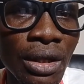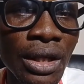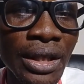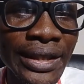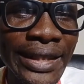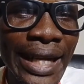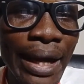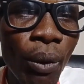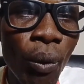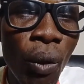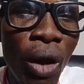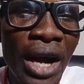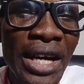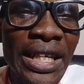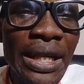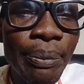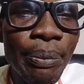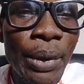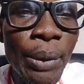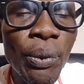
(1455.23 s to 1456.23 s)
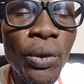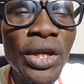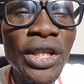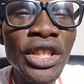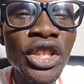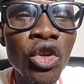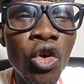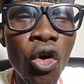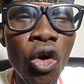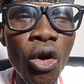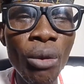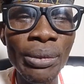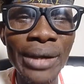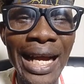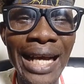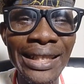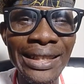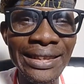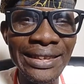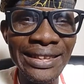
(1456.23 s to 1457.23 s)
They want the people in the
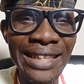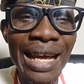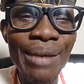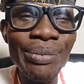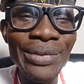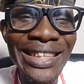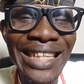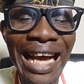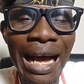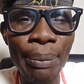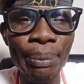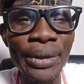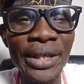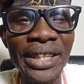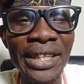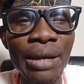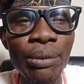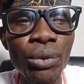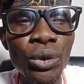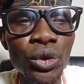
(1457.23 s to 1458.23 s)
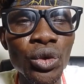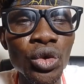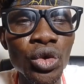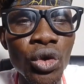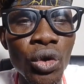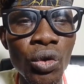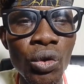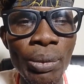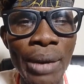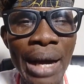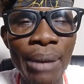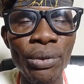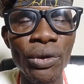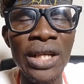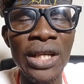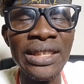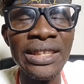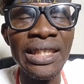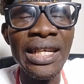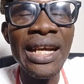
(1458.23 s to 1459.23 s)
homeland. The same thing applicable to Yoruba,
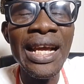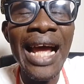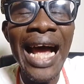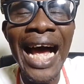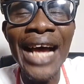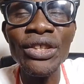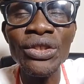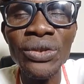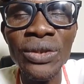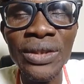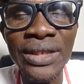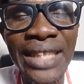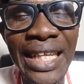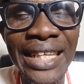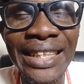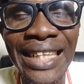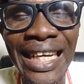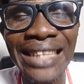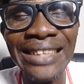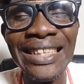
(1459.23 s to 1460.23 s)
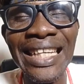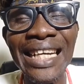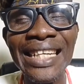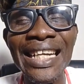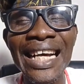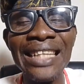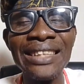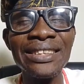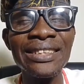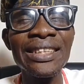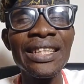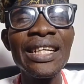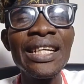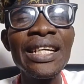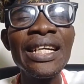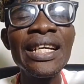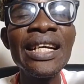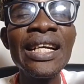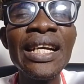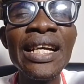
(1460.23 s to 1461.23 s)
because I used to say it, I said that
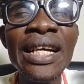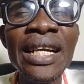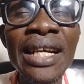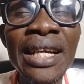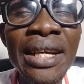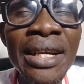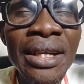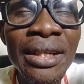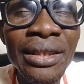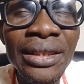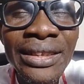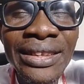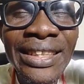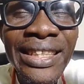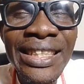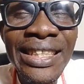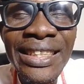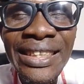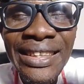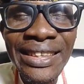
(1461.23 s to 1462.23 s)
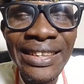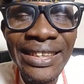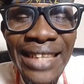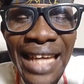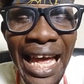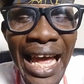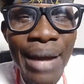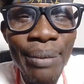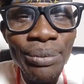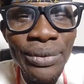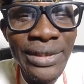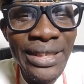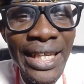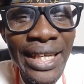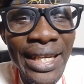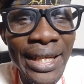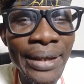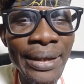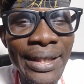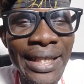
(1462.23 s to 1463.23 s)
the same
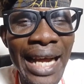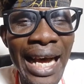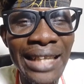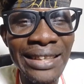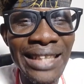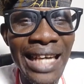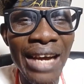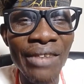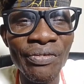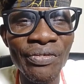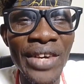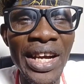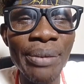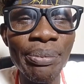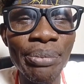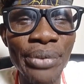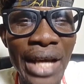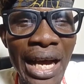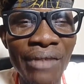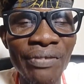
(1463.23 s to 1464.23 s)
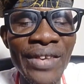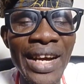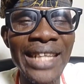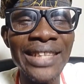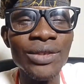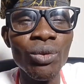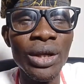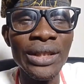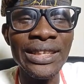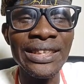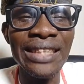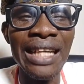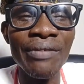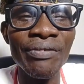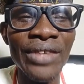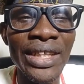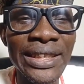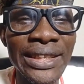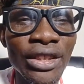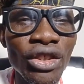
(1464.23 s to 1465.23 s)
thing that affects Biafra is what is
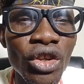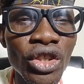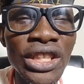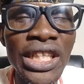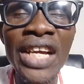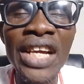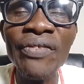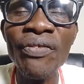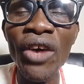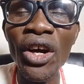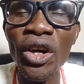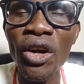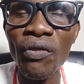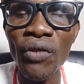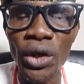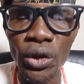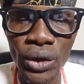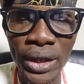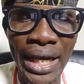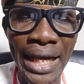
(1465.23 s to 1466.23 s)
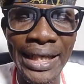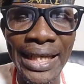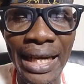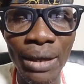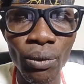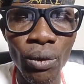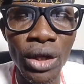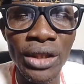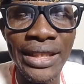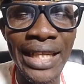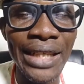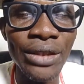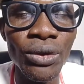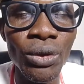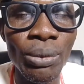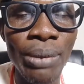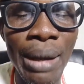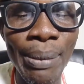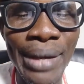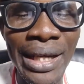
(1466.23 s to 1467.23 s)
affecting us. If all of us, look at that word that
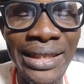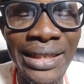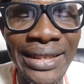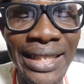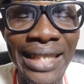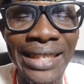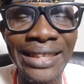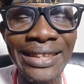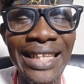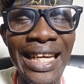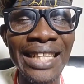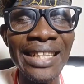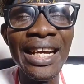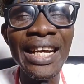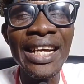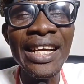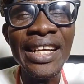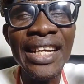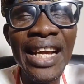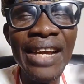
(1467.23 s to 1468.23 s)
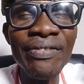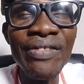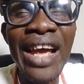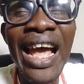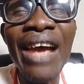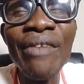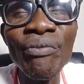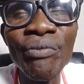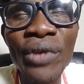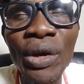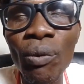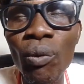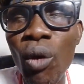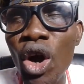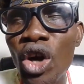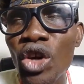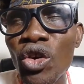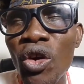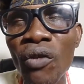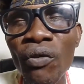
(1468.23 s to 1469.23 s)
Yoruba man said. He said, if every
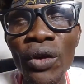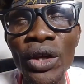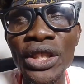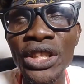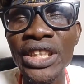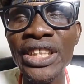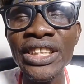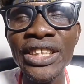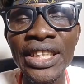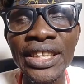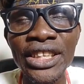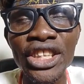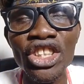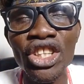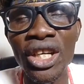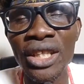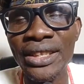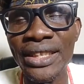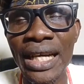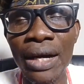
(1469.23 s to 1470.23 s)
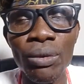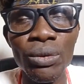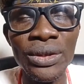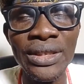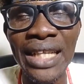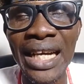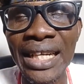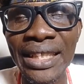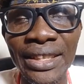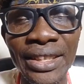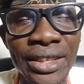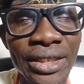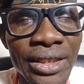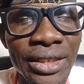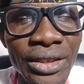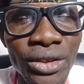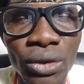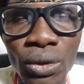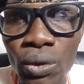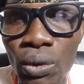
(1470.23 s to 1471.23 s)
one of us, the indigenous, the Hausa,
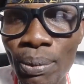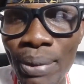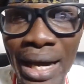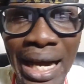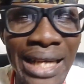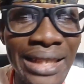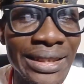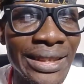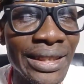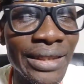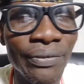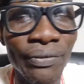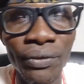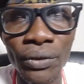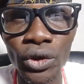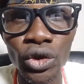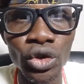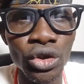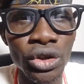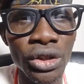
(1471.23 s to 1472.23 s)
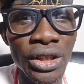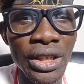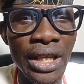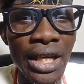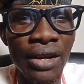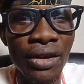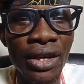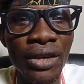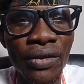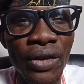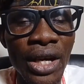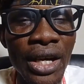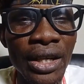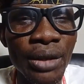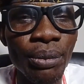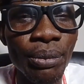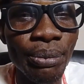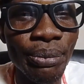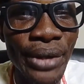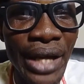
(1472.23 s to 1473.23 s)
the Yorubas, the
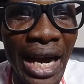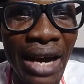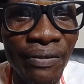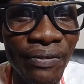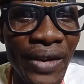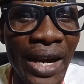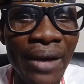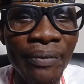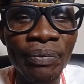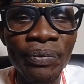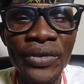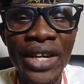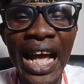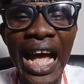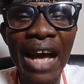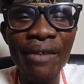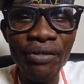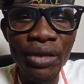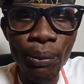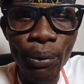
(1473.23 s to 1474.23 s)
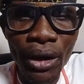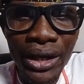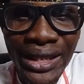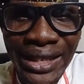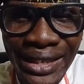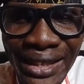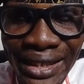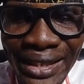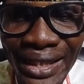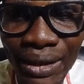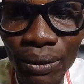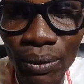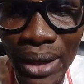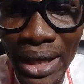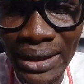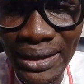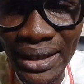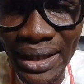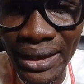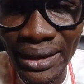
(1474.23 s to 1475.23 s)
Biafra, everybody, we are
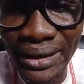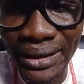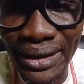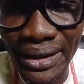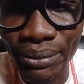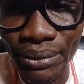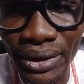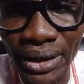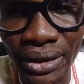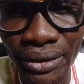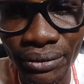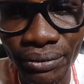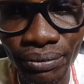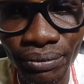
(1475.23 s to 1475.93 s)
saying the same thing,